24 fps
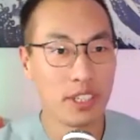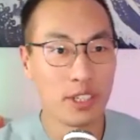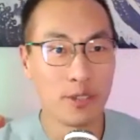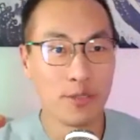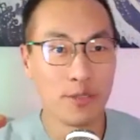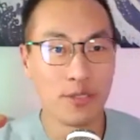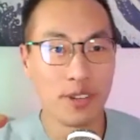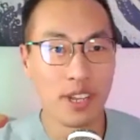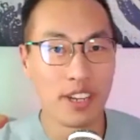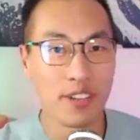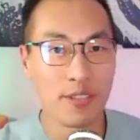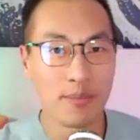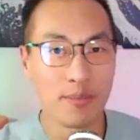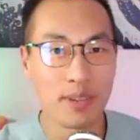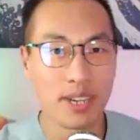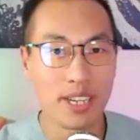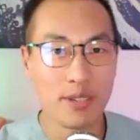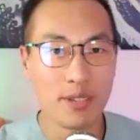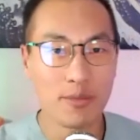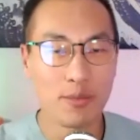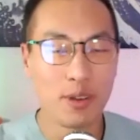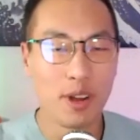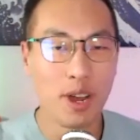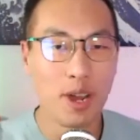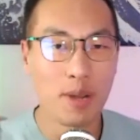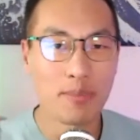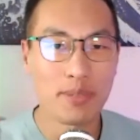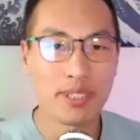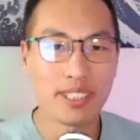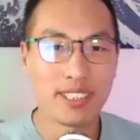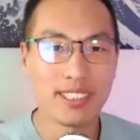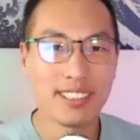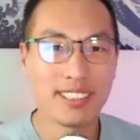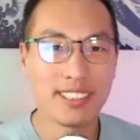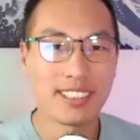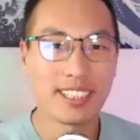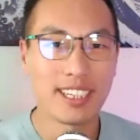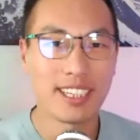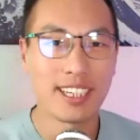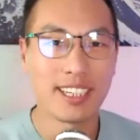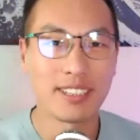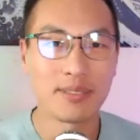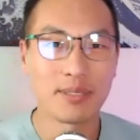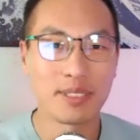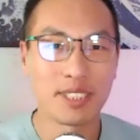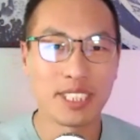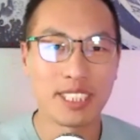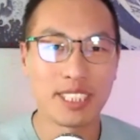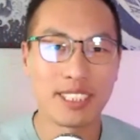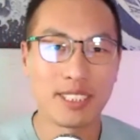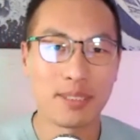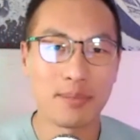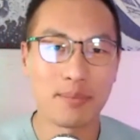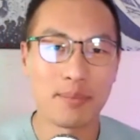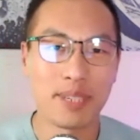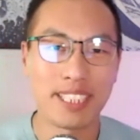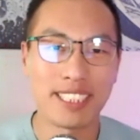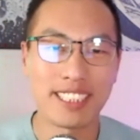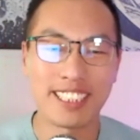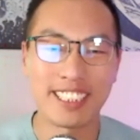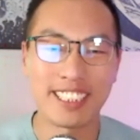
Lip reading: friend of mine, Robin. She's amazing,